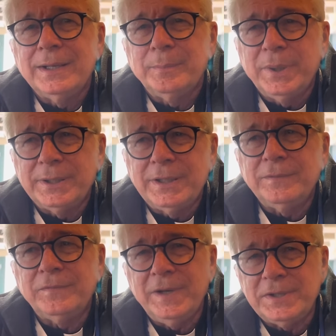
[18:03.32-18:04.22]
But
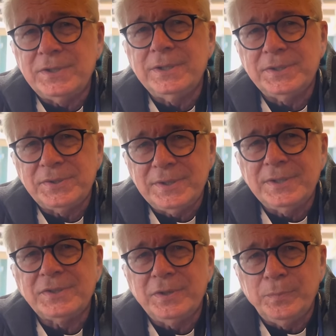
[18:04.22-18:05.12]
confession
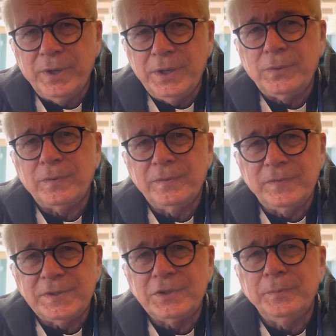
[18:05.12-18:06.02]
is the breakthrough
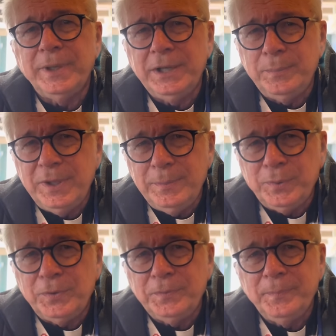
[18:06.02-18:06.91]
for so many
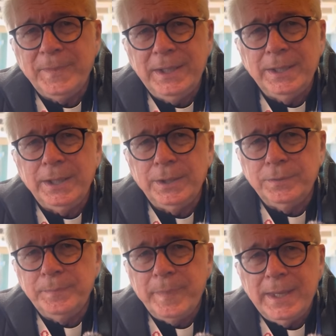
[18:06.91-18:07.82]
people, you know.